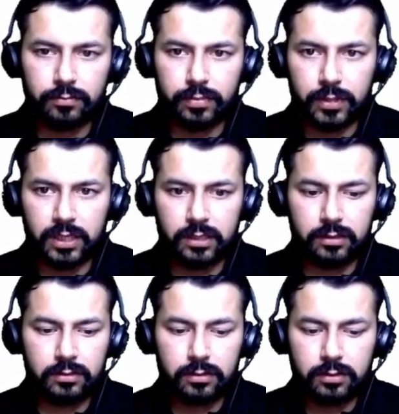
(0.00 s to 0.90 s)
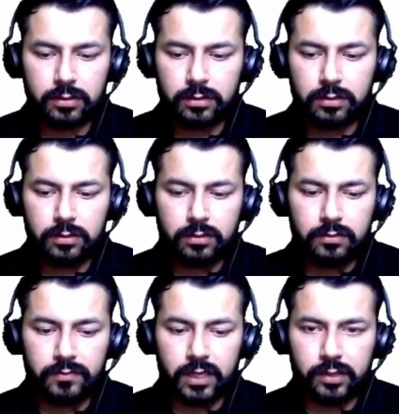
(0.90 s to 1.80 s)
B
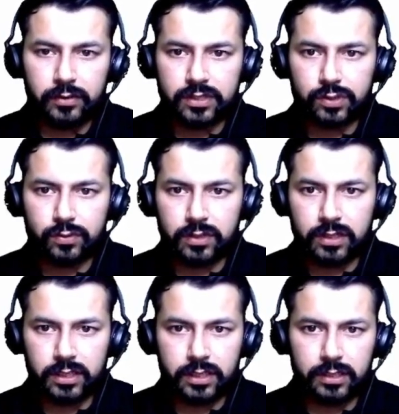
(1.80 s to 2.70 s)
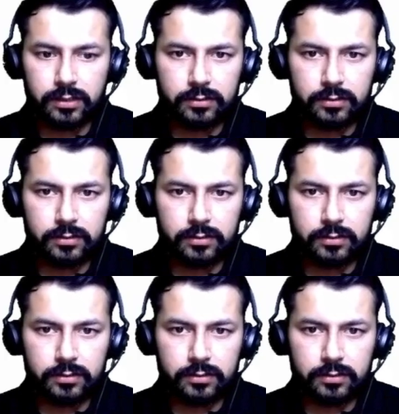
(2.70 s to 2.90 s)
value is 20.